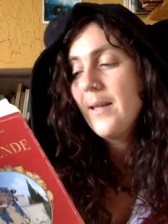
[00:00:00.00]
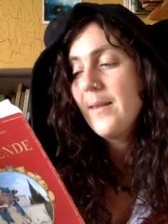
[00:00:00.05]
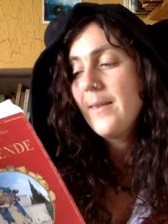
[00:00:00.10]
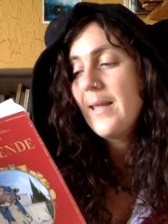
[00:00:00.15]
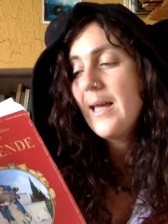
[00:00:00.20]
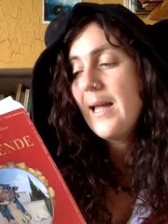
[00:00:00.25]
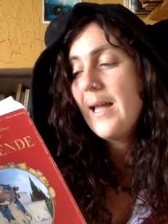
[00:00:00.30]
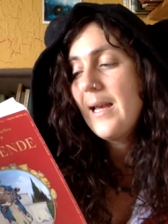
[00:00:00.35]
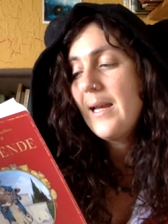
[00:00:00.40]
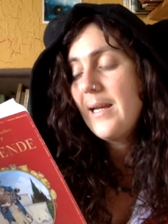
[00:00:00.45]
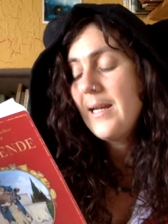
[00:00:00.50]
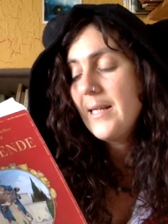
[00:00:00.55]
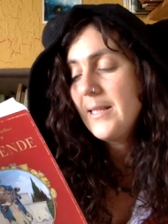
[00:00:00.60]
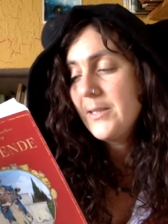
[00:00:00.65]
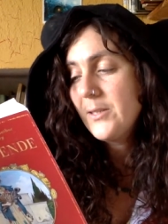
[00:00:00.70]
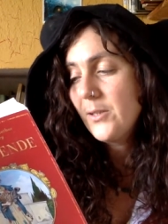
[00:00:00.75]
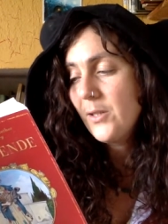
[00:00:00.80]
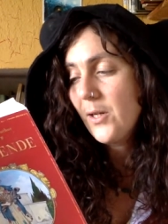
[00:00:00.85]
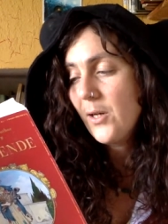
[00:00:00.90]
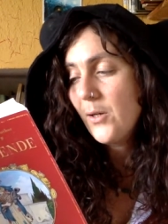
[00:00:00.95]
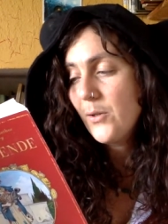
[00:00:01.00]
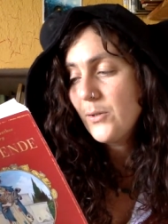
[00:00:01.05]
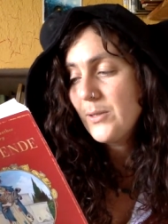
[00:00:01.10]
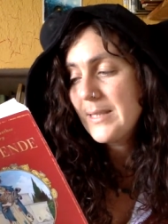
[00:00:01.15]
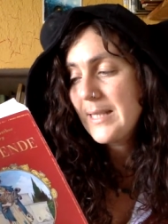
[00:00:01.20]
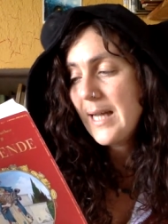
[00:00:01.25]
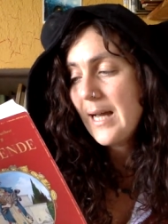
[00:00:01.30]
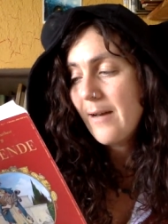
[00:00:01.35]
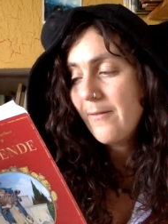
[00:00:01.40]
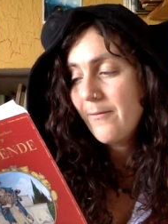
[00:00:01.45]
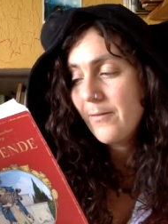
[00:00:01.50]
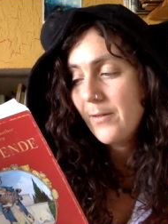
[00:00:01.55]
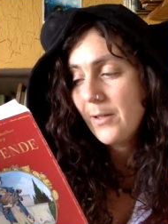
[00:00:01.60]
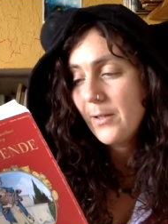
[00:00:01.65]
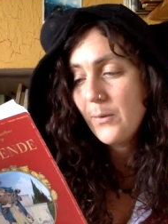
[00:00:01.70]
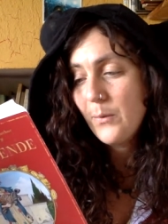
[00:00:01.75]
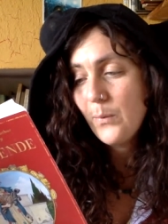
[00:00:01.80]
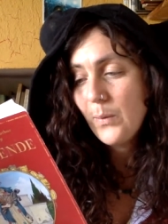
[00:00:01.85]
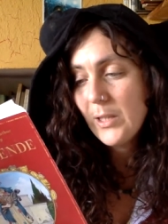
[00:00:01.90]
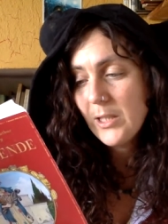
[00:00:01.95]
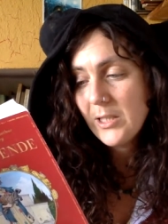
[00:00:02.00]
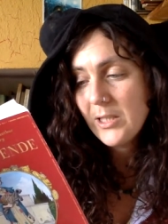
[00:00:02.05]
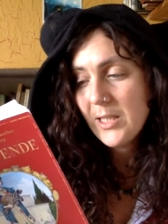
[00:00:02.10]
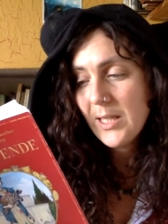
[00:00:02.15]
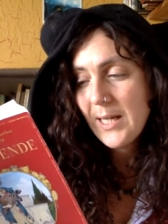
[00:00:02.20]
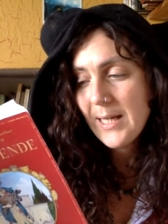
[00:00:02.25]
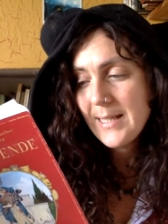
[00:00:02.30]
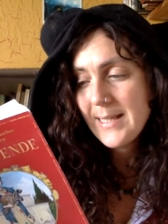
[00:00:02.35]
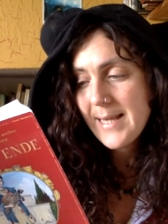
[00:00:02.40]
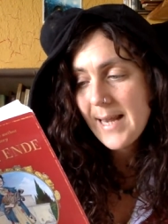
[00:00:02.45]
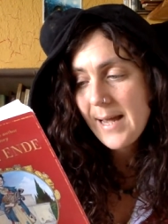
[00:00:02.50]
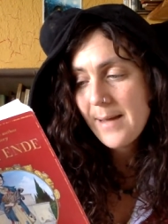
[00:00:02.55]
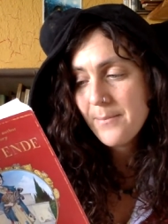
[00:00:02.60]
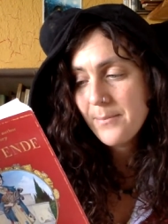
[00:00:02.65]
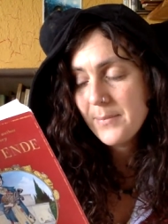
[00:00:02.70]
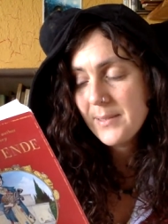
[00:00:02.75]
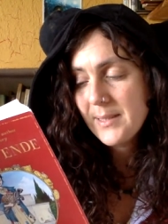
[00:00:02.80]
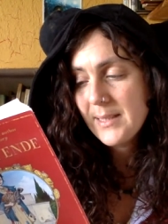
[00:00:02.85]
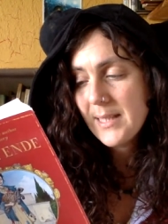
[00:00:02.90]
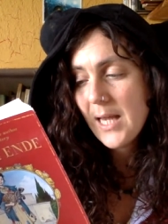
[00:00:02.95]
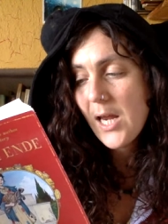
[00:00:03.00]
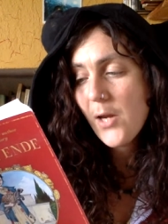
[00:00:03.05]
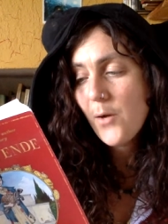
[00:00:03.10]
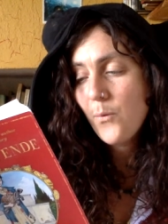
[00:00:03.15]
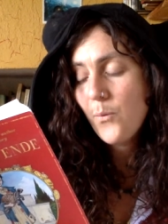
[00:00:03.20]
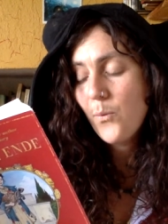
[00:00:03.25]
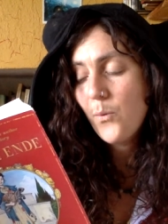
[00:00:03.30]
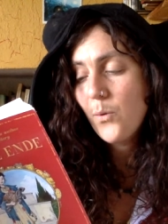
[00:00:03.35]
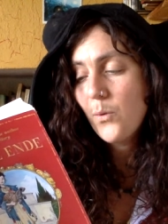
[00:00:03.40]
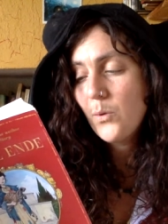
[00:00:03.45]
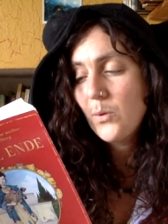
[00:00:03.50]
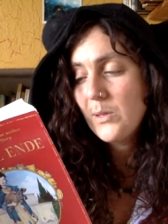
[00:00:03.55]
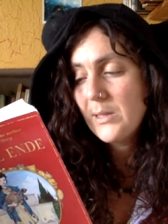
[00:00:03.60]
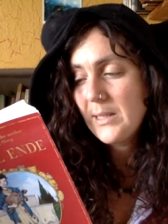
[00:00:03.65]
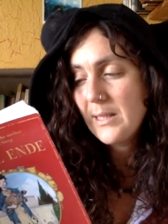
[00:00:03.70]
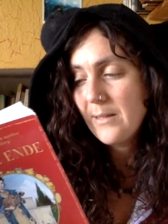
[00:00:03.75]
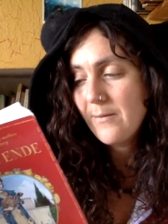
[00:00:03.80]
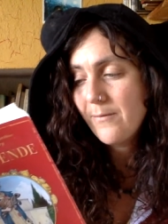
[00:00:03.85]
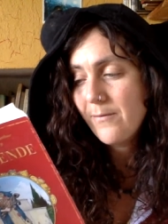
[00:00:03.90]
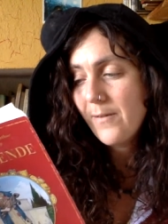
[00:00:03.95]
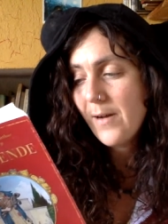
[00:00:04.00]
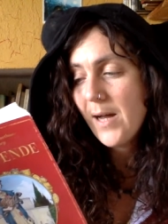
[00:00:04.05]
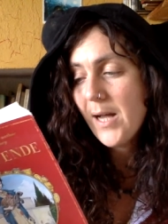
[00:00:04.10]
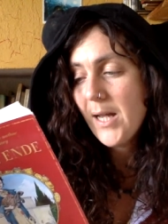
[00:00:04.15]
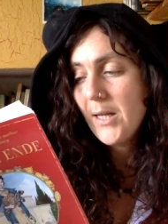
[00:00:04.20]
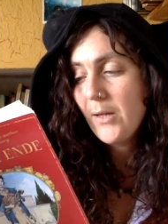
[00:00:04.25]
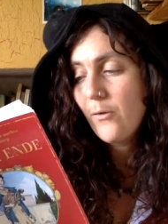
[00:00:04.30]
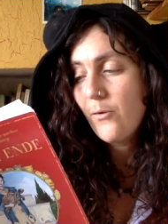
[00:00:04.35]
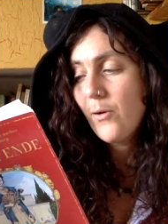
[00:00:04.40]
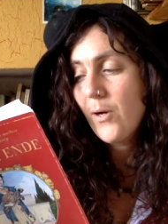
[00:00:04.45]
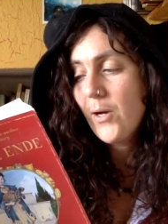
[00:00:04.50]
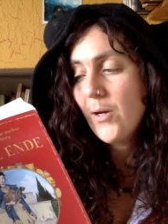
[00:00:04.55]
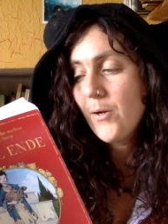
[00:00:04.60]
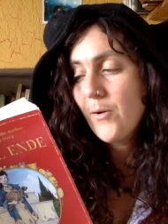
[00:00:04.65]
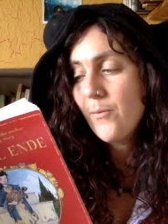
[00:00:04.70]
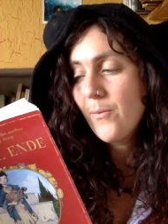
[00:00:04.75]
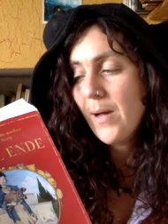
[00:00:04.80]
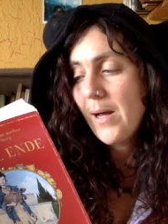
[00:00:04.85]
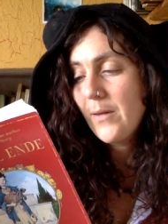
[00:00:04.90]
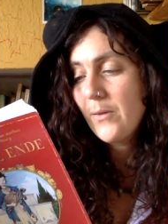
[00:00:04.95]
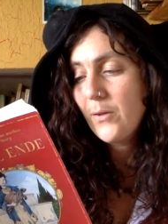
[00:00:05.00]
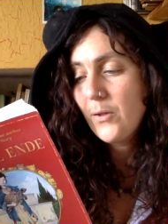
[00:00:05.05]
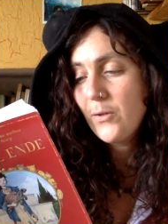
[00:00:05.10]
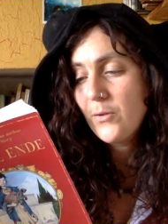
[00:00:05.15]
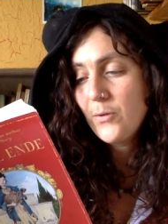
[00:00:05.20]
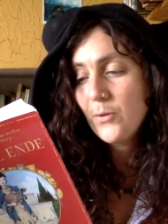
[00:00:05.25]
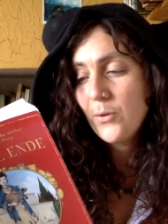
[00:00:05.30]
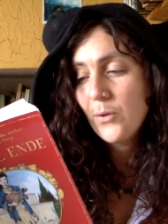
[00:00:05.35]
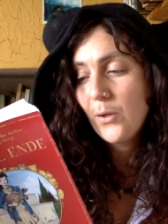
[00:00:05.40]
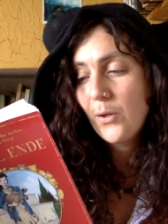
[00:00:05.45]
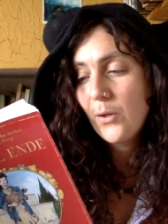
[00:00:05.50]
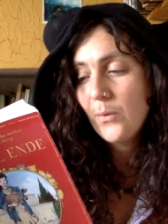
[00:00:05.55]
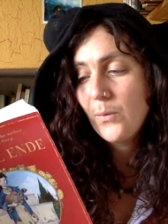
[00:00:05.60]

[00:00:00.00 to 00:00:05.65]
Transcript: Their little old tavern, which had damp stained walls and a vine grown around the door,